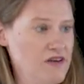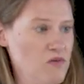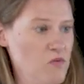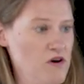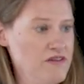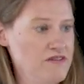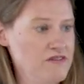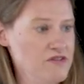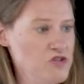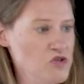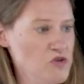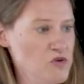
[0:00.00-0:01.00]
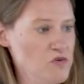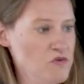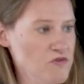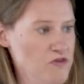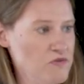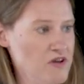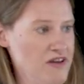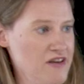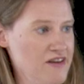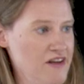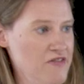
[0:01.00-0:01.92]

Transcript: 1, 2, 3,